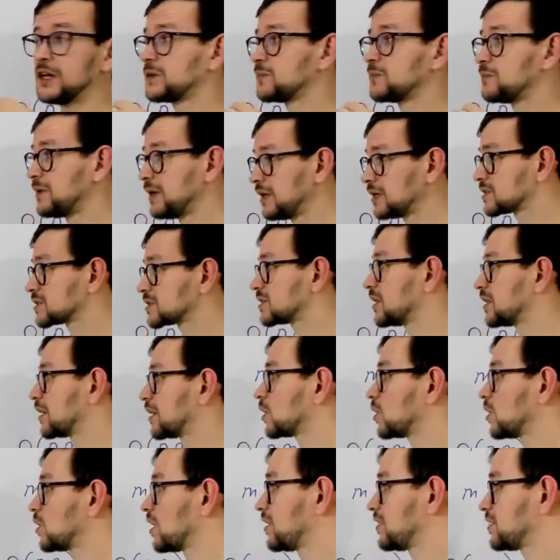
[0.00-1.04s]
It means
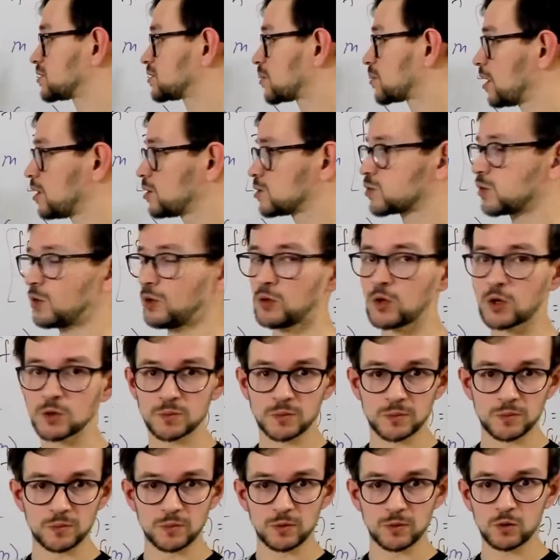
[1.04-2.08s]
that these values will